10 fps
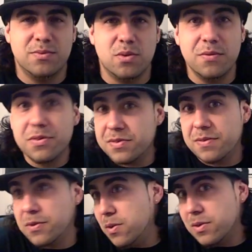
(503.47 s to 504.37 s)

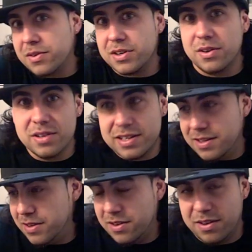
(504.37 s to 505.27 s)
154. You know,
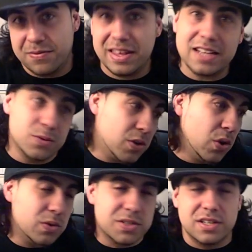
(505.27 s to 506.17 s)
if that's where
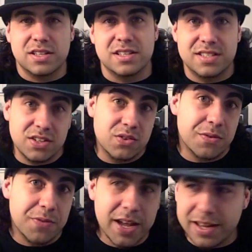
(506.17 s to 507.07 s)
Cotto's going to continue
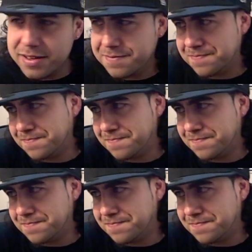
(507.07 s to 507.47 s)
to fight,